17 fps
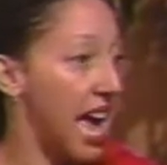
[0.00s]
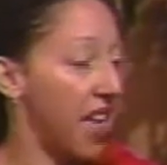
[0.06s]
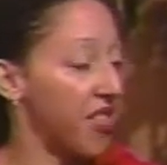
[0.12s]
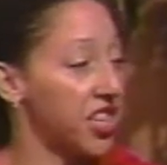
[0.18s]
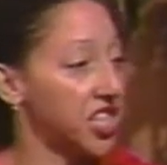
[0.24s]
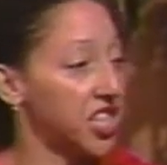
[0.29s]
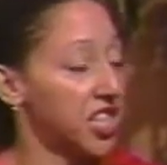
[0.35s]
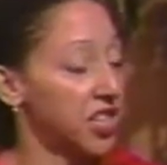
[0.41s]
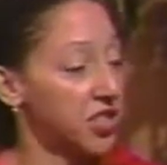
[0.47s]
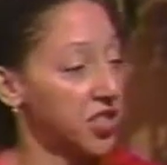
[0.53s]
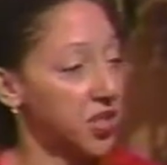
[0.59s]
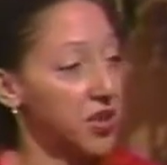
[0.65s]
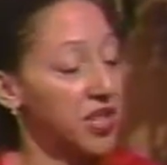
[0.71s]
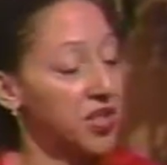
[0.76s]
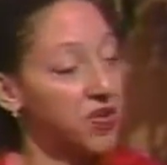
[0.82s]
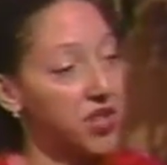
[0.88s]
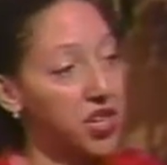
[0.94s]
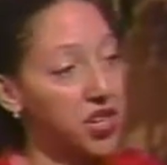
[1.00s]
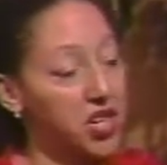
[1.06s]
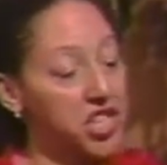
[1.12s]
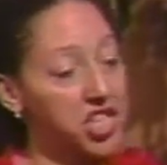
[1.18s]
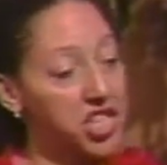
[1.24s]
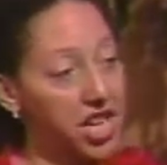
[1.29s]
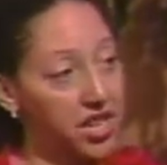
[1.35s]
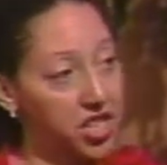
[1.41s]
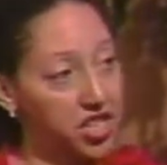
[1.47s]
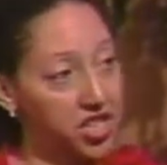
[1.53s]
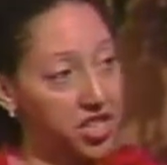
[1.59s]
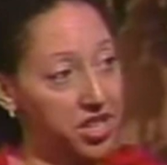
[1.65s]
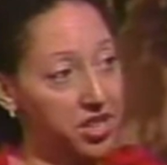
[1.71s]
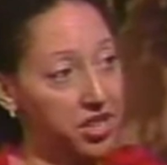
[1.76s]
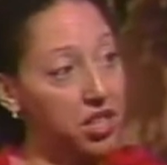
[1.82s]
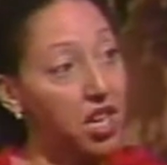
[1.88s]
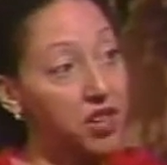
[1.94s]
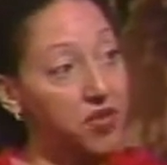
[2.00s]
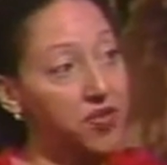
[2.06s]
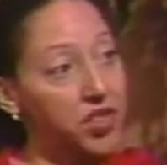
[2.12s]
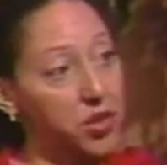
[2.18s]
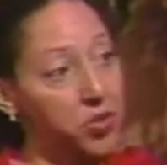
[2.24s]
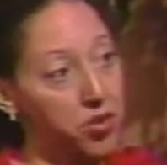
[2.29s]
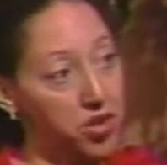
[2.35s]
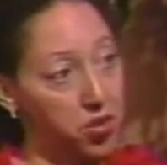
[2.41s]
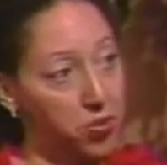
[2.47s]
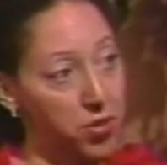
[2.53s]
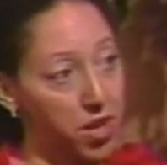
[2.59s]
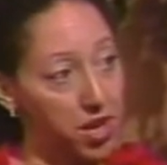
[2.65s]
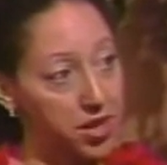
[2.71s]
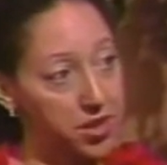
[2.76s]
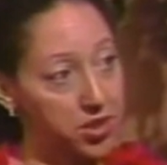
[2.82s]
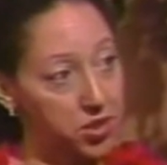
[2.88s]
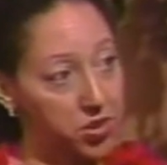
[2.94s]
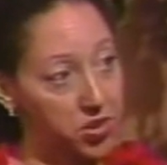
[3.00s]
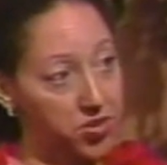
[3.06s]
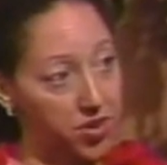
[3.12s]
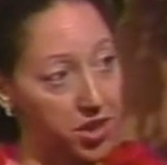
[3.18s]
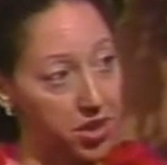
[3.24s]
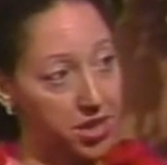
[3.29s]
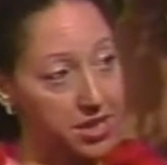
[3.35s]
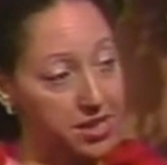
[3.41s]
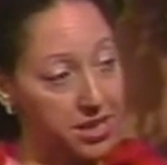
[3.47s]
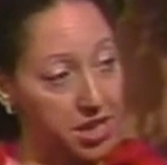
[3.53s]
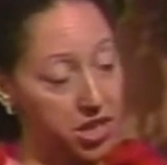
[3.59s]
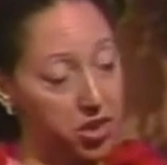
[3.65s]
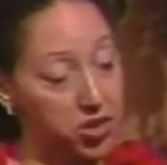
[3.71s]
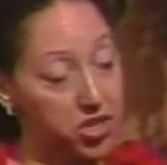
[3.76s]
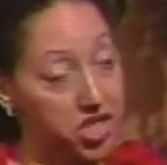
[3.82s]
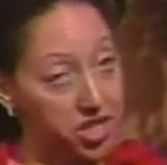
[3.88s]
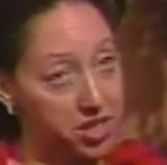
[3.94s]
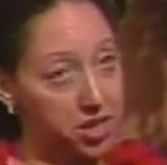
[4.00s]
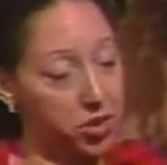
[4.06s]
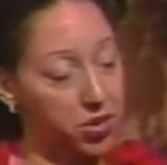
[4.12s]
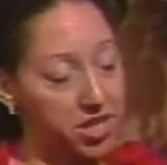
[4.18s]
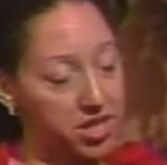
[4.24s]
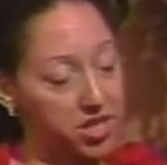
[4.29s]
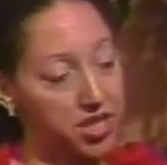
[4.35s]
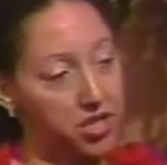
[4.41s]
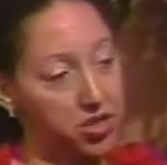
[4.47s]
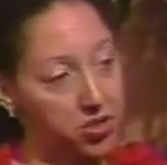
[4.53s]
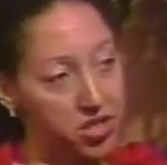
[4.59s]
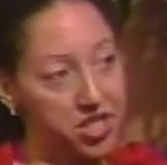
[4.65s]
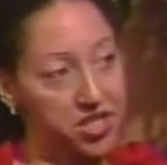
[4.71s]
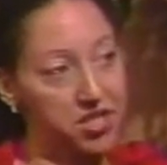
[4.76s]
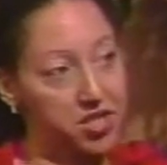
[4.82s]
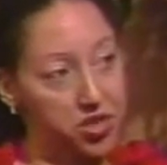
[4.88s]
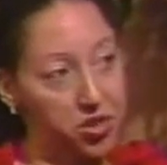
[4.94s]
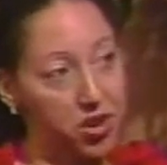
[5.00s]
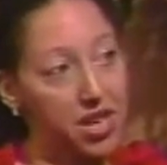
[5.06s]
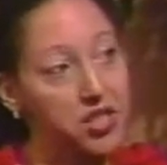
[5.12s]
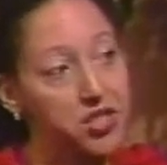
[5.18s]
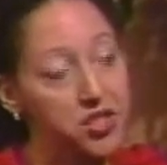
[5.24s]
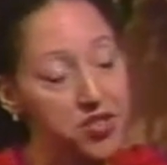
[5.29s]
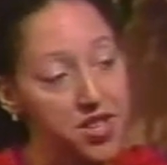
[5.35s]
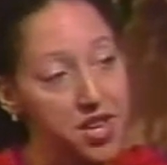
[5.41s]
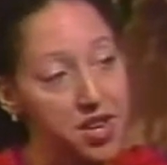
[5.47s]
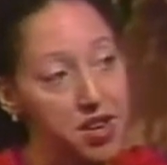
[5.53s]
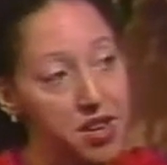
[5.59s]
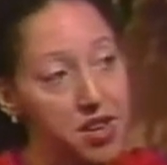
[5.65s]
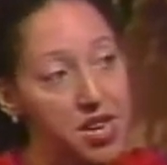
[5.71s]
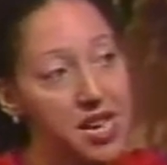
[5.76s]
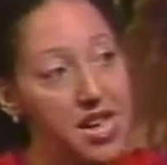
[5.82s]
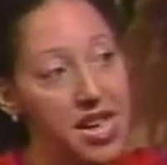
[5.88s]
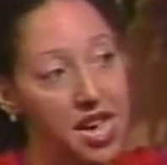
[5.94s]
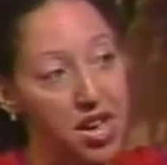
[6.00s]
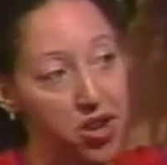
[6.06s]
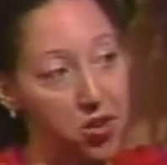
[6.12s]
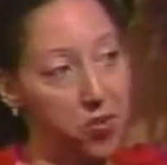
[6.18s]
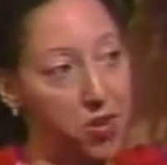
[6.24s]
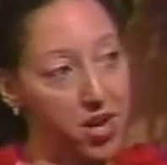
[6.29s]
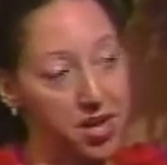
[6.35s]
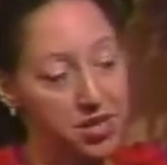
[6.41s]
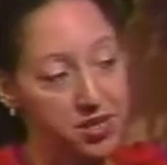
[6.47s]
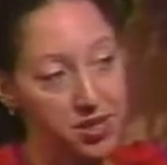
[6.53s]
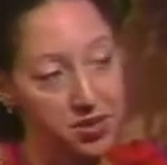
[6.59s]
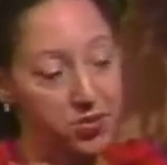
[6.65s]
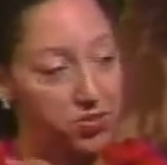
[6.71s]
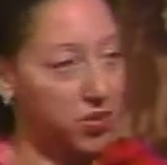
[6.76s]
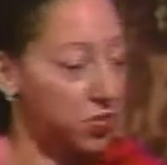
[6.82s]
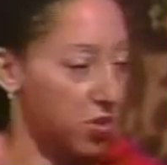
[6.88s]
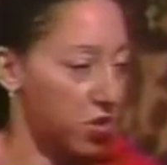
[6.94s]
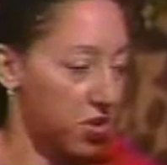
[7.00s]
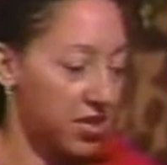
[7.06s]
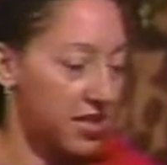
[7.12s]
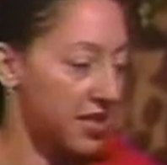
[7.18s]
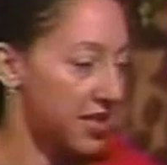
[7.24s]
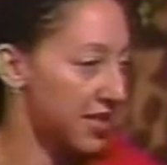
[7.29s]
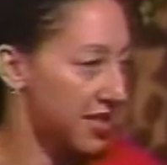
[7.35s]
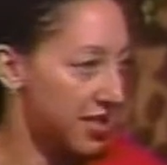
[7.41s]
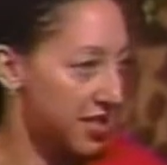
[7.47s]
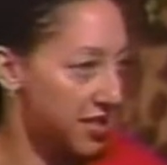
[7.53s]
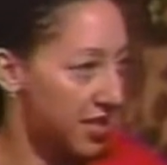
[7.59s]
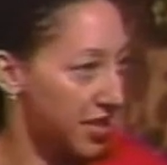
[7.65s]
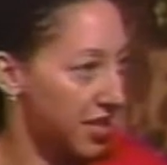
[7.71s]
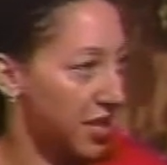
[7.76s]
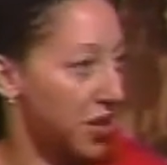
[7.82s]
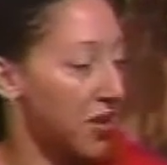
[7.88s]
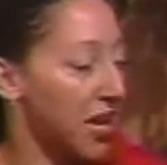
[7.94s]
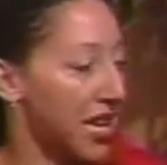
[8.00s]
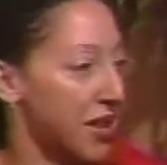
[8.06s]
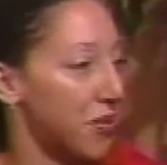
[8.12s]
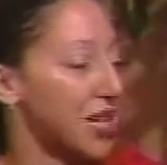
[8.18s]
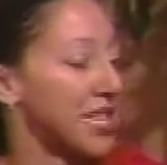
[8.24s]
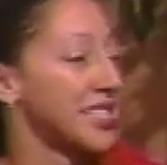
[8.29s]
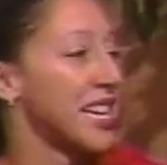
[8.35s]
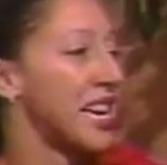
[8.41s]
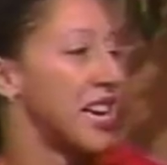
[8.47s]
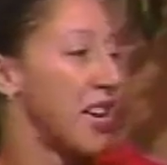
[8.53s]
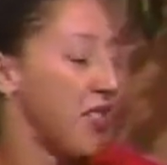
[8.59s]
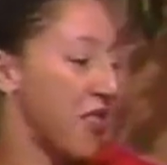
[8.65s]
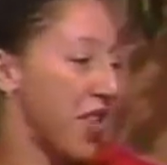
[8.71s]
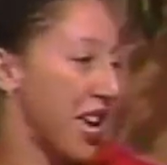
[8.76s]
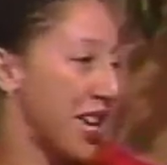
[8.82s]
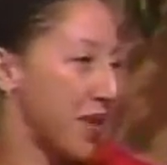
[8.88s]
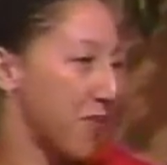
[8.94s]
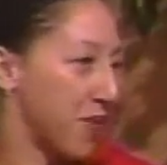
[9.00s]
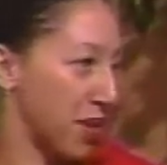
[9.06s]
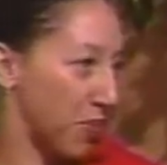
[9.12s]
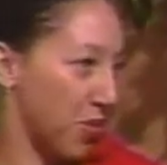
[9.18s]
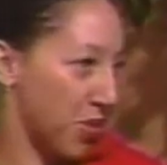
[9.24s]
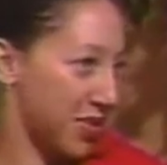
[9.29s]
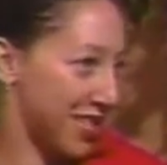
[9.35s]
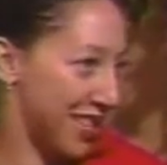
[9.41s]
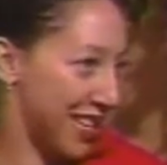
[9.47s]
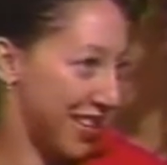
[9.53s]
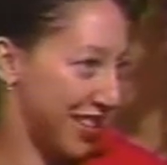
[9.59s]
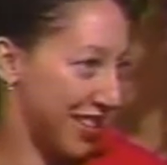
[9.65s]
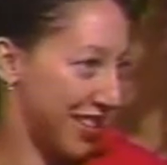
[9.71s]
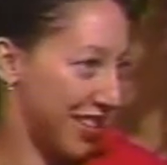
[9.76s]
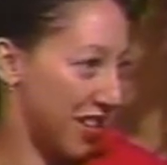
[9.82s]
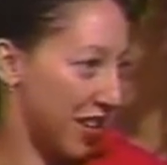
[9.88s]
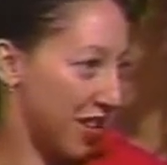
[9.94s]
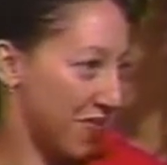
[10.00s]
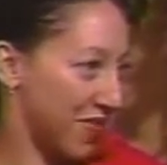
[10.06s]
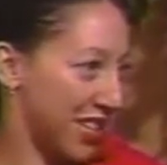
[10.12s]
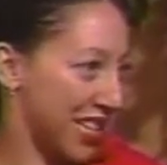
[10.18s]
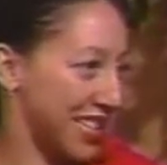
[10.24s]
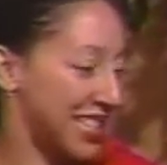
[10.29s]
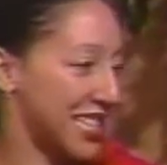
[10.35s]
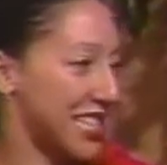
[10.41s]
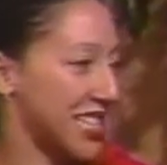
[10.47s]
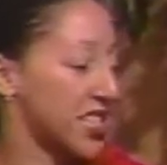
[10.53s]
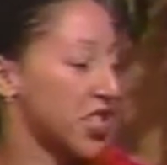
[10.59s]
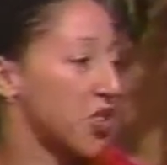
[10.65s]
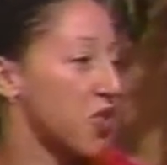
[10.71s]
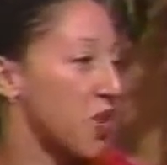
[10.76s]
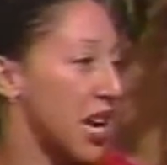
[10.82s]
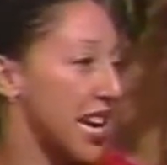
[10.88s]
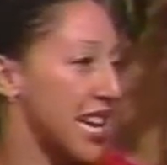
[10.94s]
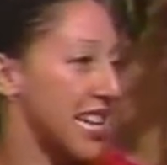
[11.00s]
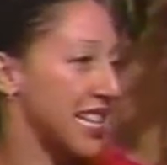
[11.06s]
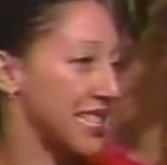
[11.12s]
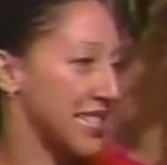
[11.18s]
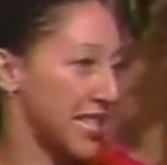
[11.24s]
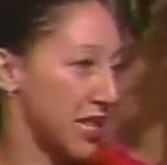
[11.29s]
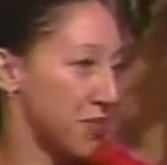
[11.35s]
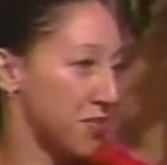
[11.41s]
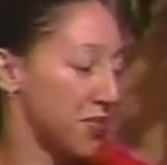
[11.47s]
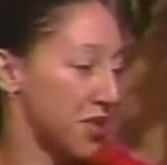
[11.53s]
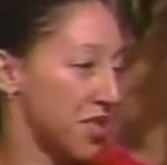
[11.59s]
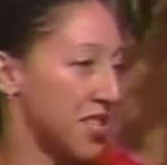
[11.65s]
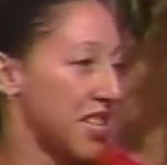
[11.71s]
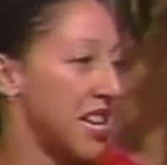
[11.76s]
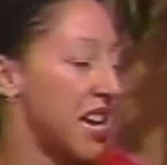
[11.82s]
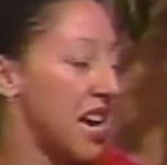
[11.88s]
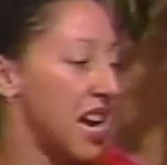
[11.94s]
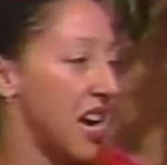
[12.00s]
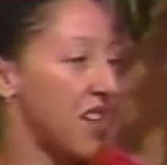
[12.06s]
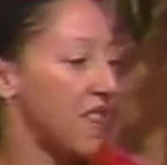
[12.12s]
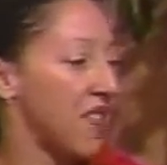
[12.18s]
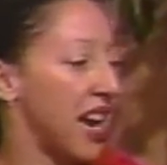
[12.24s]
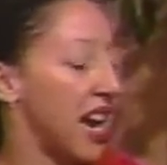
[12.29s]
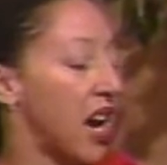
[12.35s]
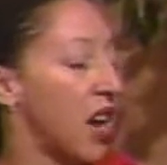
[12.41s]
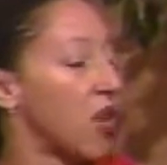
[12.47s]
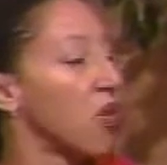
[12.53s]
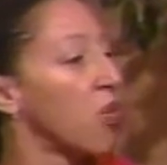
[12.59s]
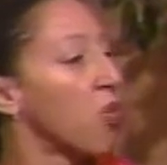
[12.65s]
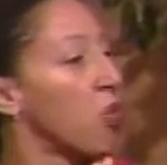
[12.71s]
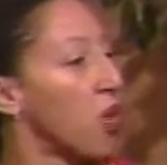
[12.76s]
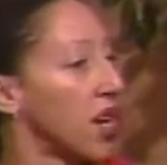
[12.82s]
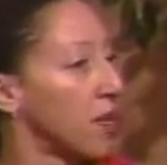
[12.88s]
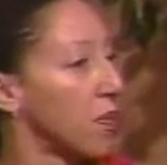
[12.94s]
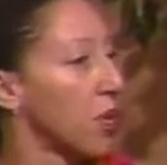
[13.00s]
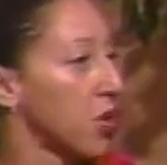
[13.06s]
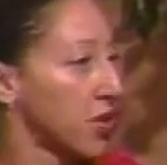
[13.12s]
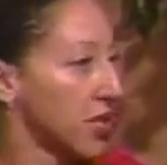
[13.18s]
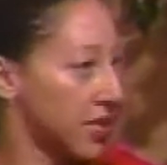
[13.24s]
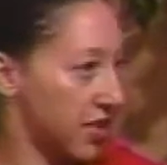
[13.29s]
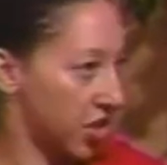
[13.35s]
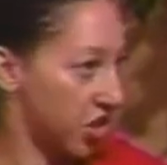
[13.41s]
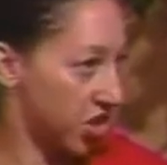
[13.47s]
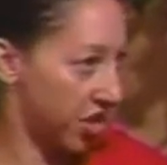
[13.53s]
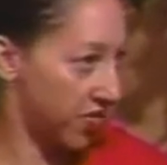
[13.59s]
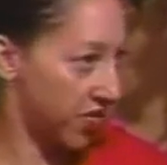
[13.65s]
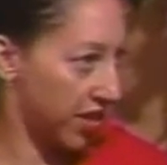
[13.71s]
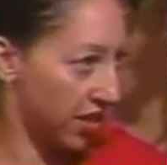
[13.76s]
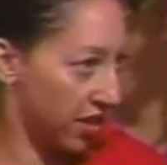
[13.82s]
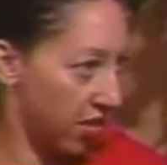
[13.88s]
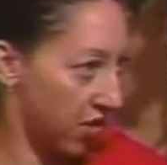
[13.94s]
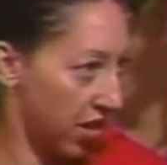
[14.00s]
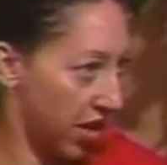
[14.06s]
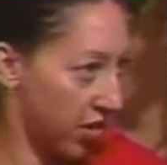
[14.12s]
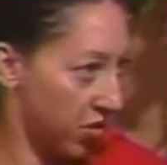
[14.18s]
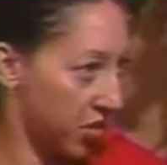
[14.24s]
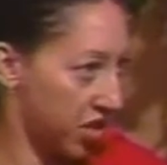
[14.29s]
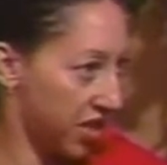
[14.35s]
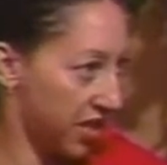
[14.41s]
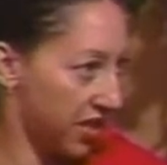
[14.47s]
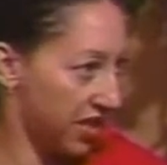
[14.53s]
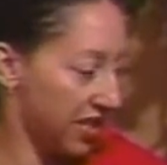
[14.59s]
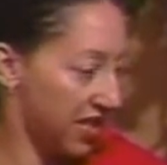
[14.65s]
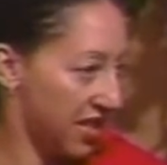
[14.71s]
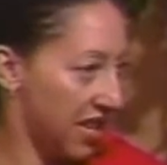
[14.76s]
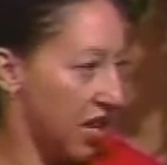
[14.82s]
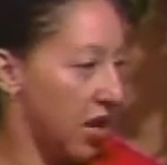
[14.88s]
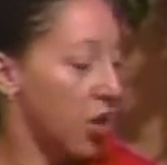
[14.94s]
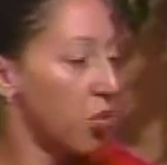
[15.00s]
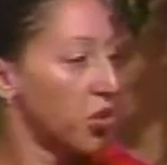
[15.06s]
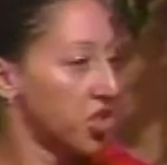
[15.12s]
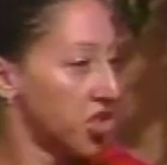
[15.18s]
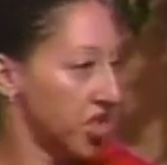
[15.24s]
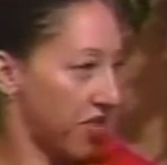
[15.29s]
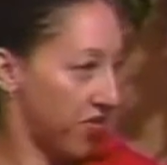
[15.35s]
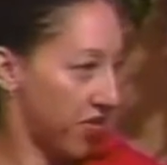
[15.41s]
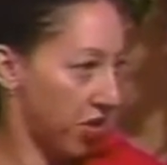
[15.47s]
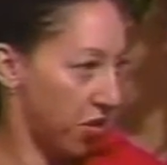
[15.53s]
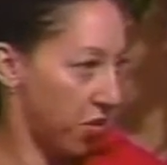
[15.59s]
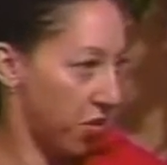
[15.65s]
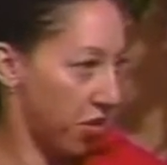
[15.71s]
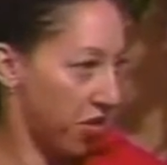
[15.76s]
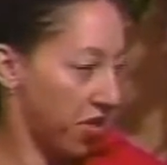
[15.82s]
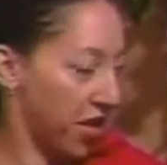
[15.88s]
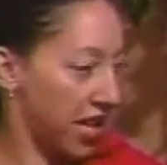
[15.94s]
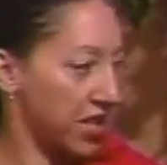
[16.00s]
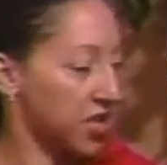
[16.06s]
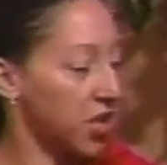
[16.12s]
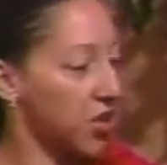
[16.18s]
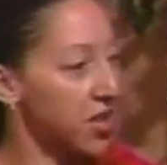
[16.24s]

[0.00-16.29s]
And then she also had a very challenging conflict with her boss, who's very senior. She's quite senior, she's a director there, and her boss reports into the CEO. Anyways, they had a big personality conflict, and it's a great example of how one person shifting their energy will shift the whole thing.